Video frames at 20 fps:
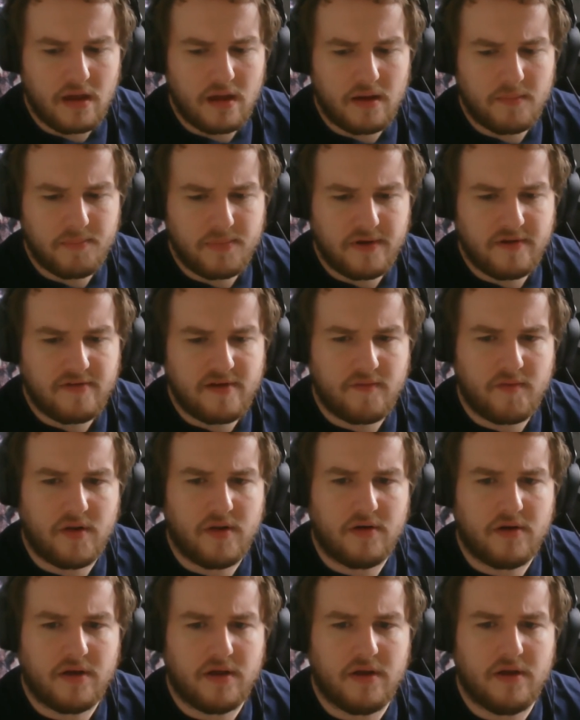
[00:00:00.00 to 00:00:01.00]
please have a
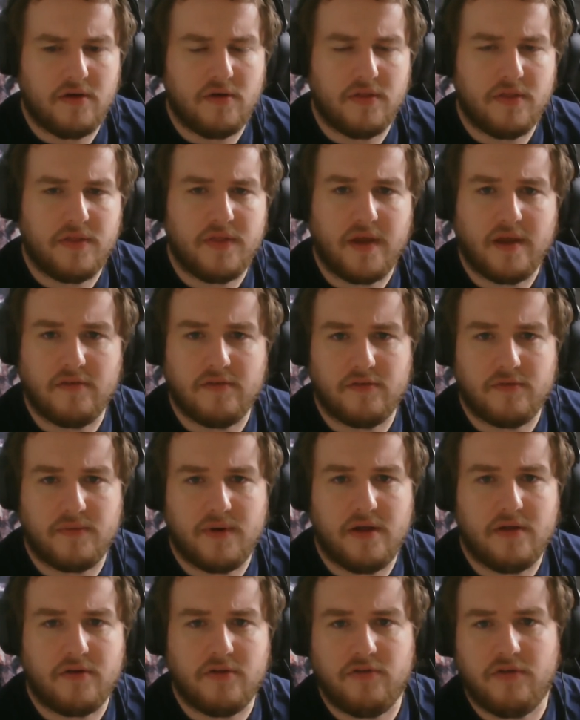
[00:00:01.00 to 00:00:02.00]
look at other things as
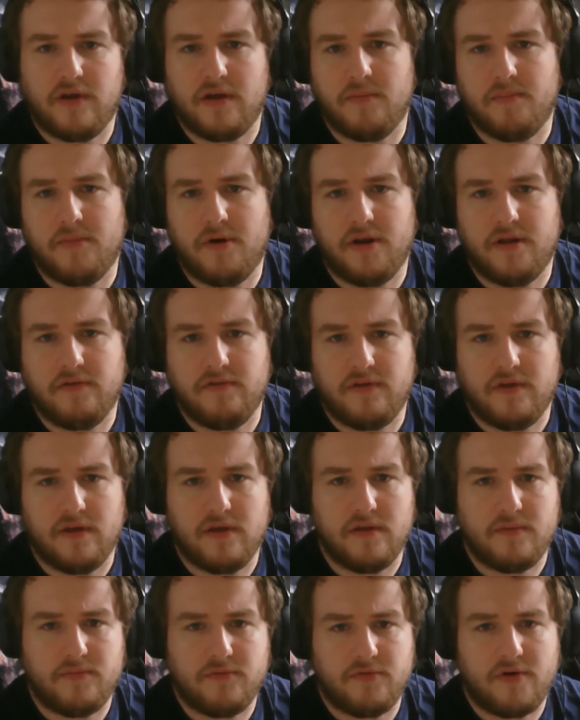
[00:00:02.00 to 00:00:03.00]
well, because you can
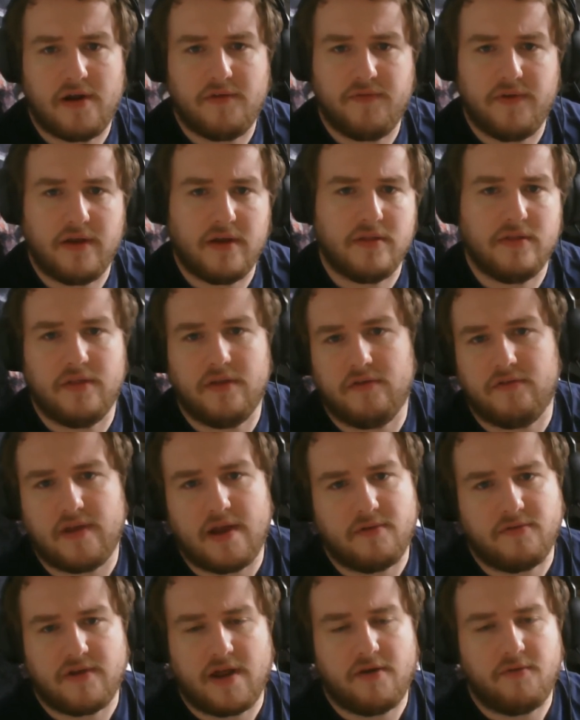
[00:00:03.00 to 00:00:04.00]
monitor traffic that's
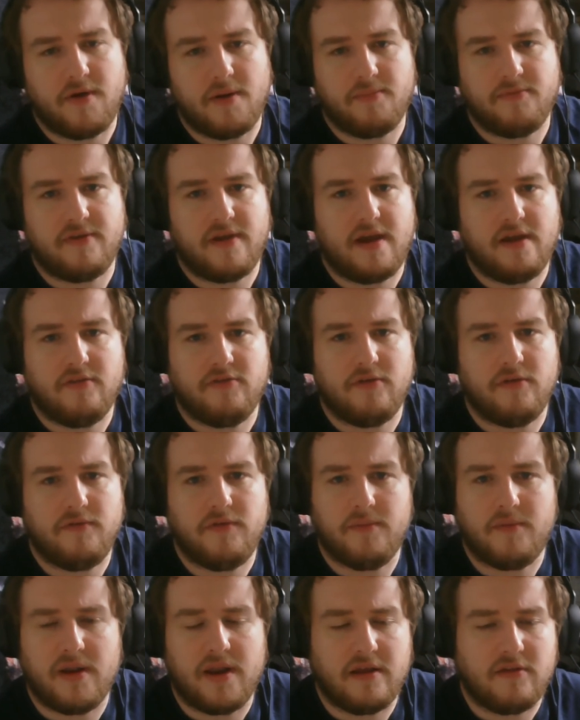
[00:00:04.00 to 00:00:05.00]
outside of websites. So if you
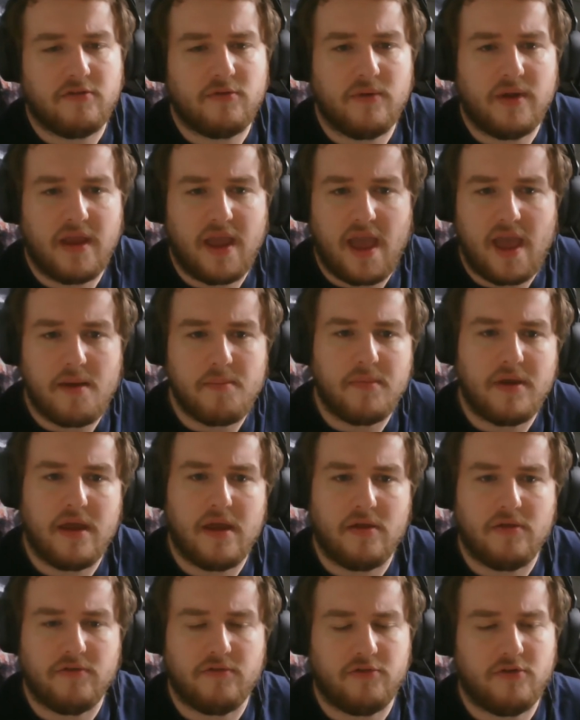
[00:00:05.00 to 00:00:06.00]
connect to a game,
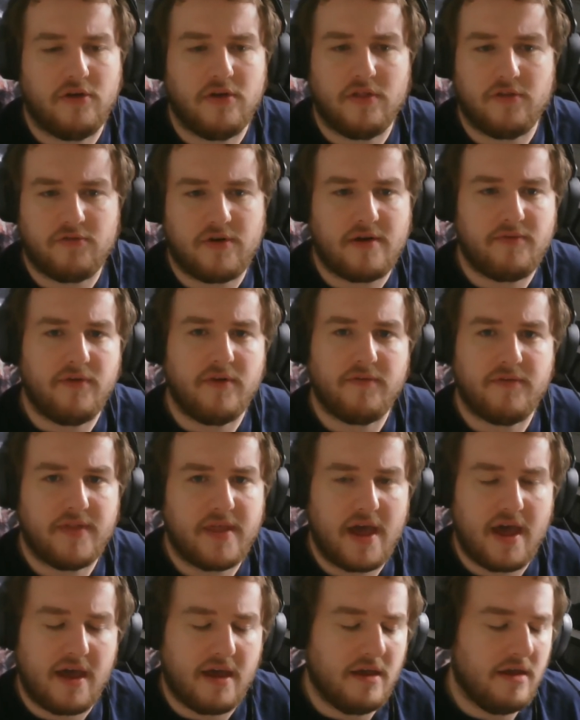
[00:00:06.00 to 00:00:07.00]
it'll show you the traffic for
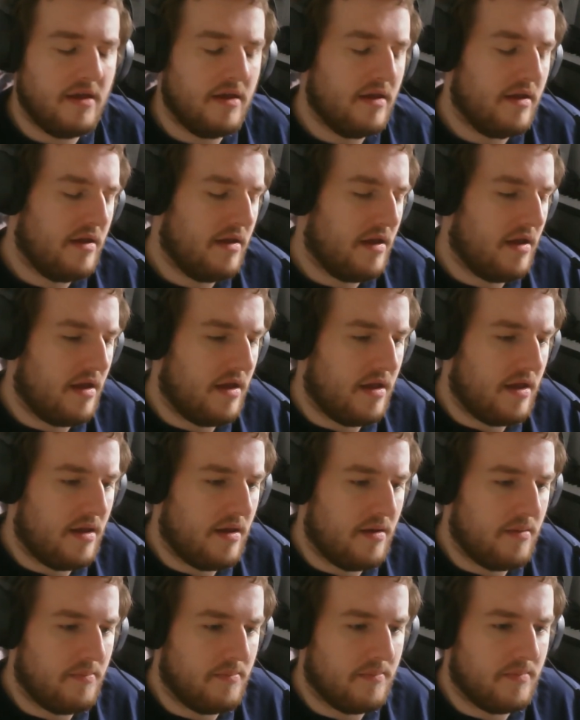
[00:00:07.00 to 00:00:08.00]
that,
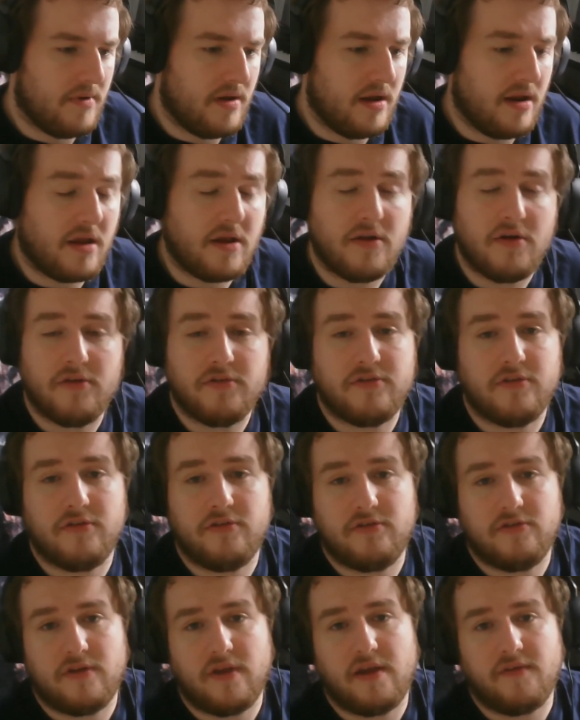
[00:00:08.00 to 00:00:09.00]
and it can also
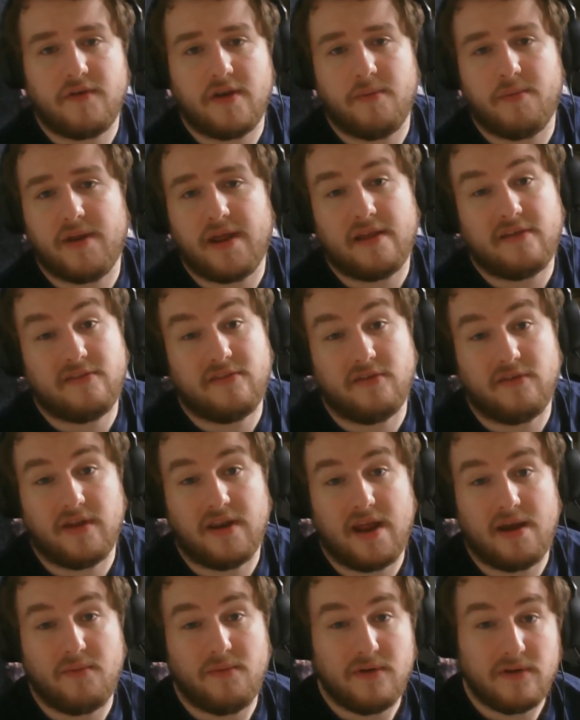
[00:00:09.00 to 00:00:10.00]
see if anybody else is on your
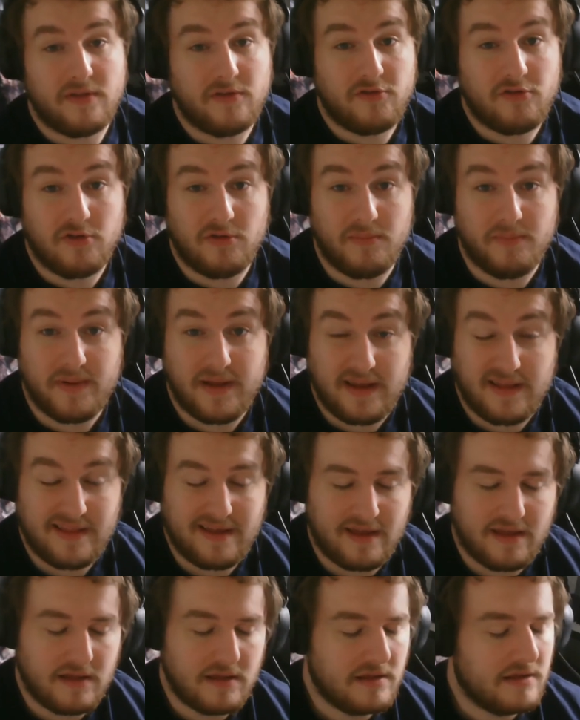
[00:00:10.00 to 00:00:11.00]
network that shouldn't be
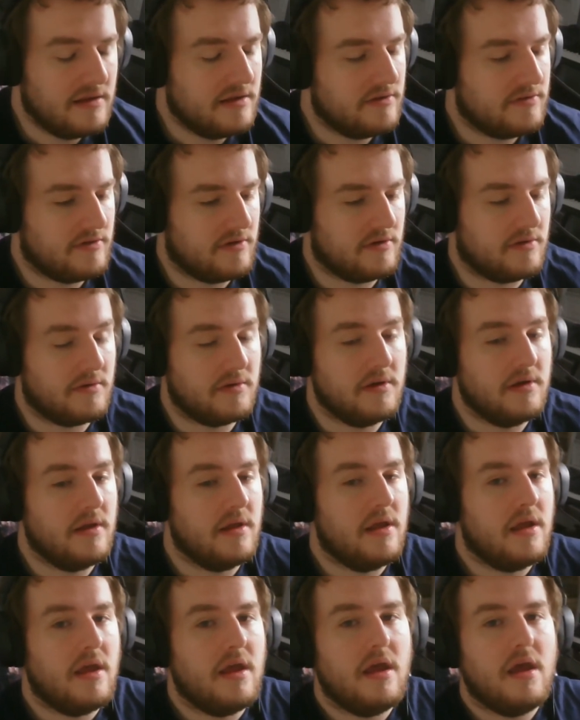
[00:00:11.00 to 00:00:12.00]
there. So
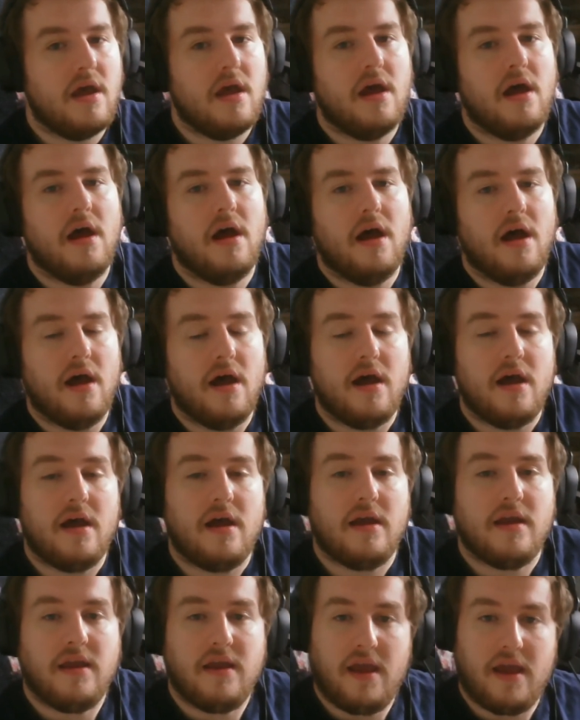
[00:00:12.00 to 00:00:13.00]

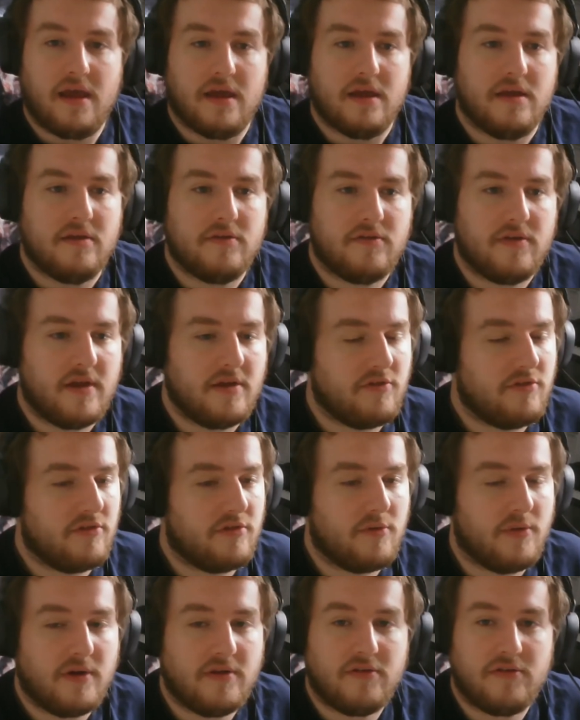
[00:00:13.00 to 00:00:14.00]
yeah, so that's just a
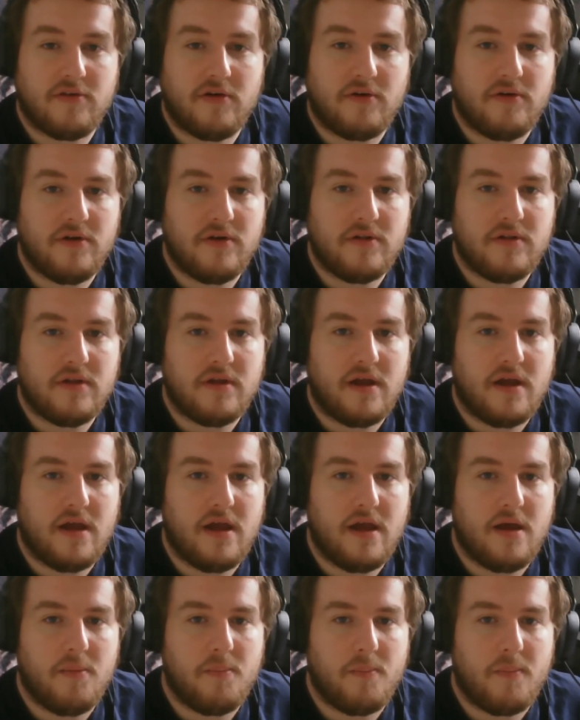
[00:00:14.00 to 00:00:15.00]
quick tutorial.
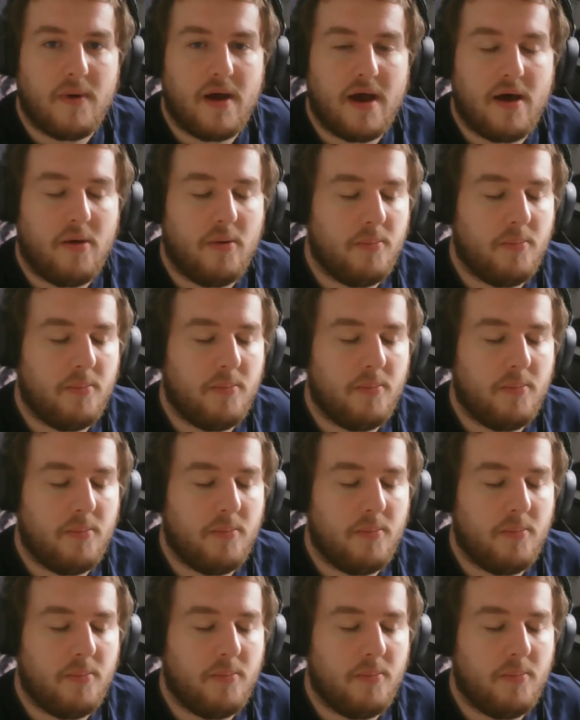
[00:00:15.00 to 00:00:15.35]
I'll